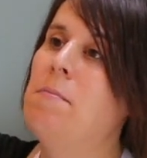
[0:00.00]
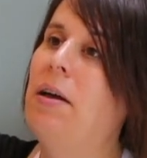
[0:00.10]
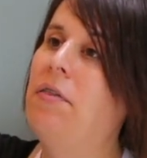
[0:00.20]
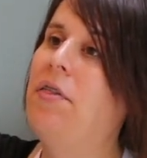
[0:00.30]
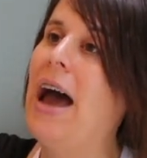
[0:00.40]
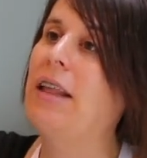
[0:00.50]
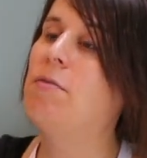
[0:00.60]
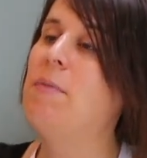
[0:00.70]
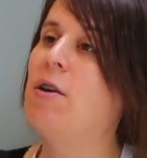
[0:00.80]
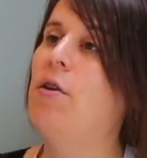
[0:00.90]
but
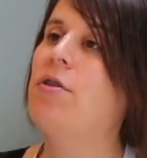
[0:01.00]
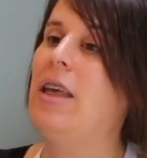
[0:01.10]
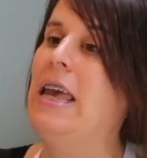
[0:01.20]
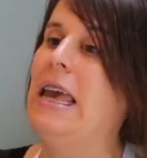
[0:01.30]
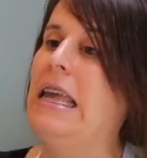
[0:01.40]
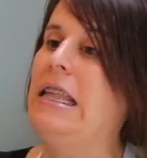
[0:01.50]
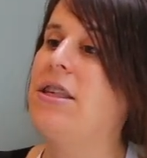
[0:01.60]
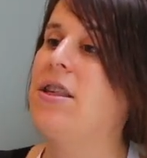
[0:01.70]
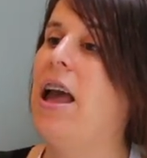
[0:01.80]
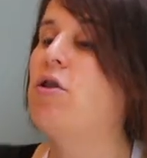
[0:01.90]
that's because
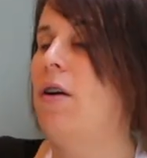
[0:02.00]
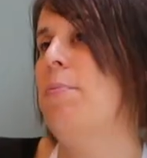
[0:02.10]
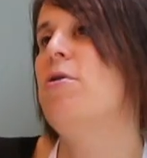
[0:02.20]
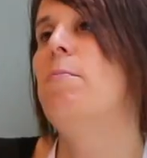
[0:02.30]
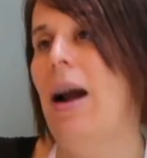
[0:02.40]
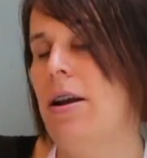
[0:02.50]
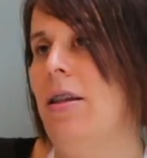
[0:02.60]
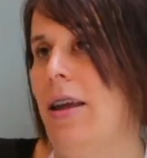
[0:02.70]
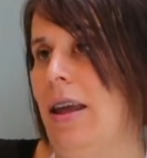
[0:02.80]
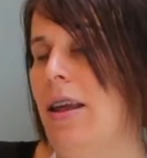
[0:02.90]
it's interruption
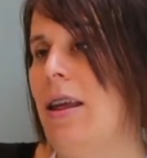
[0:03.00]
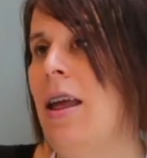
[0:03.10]
marketing.